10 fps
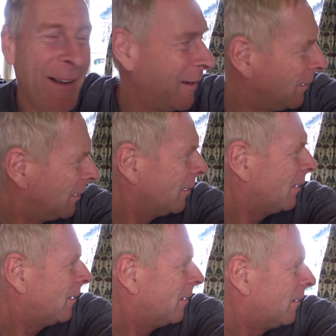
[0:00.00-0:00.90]

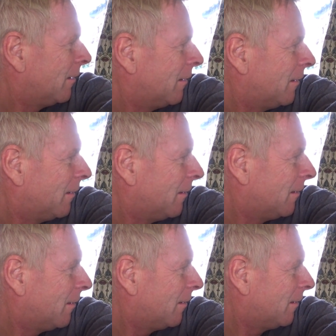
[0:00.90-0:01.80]

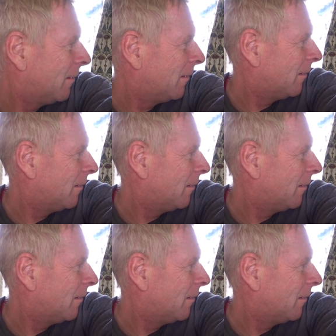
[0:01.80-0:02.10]
Nothing is said.